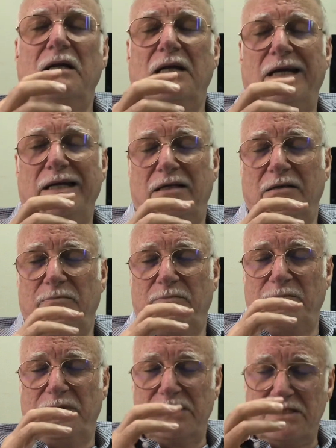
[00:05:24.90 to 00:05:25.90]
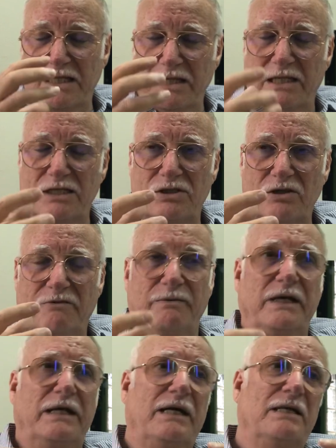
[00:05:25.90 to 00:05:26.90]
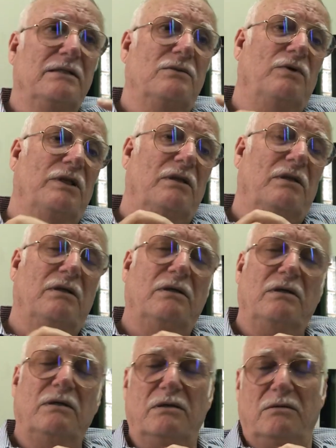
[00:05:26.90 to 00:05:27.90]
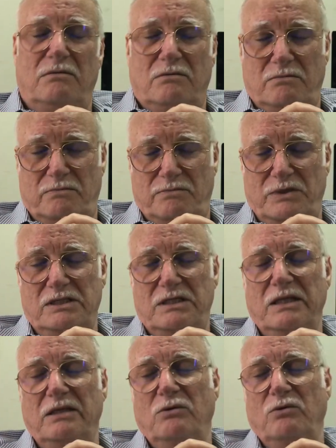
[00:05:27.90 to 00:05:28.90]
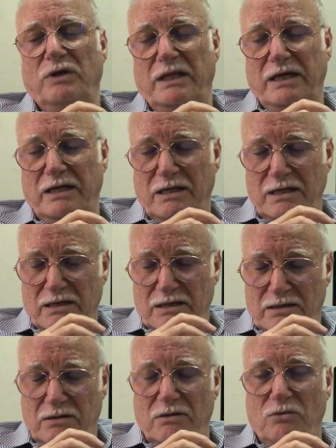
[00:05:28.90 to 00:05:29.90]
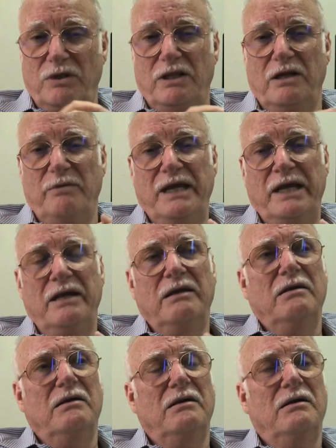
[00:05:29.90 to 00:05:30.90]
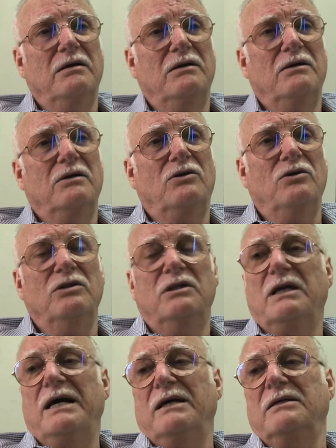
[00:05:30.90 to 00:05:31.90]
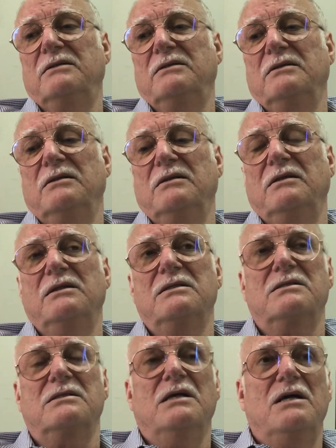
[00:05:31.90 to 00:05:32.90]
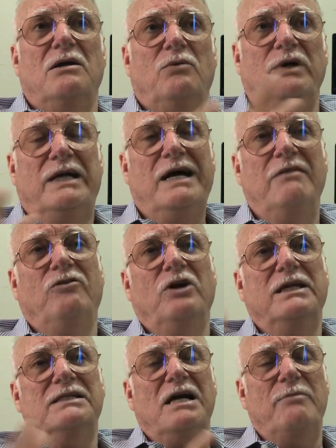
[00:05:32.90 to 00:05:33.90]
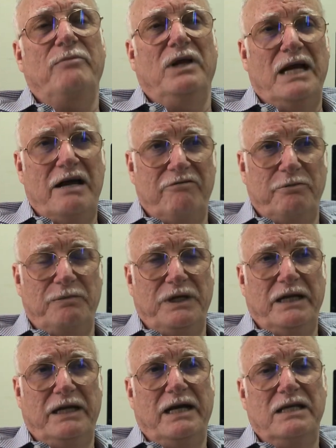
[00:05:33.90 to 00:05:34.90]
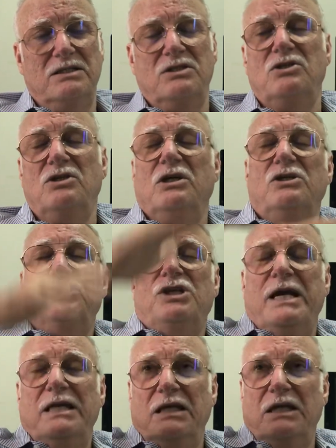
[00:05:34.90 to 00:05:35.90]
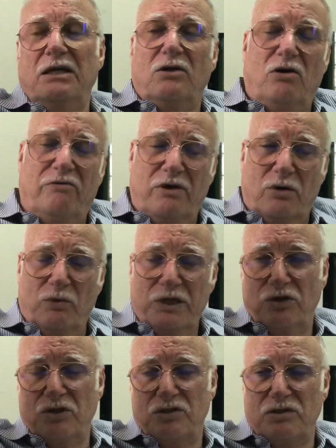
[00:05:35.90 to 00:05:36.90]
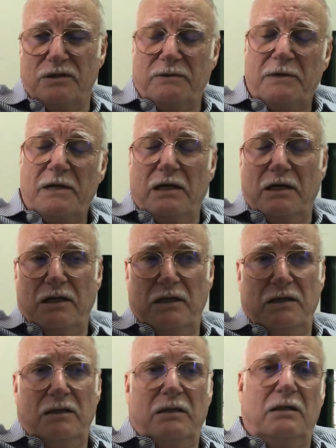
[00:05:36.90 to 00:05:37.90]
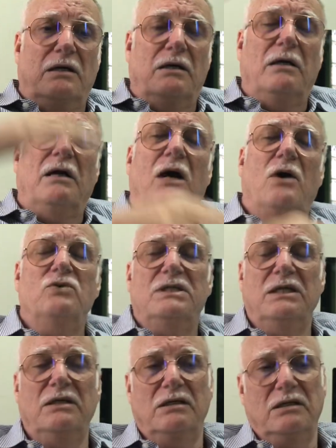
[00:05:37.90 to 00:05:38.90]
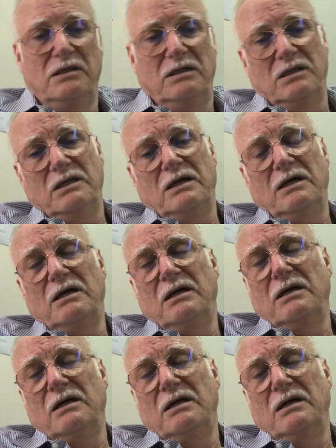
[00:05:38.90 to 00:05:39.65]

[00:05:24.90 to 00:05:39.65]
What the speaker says: like a percentage of precast with percent with the main contract. This we can, for example, have a precast shading over windows in the housing and the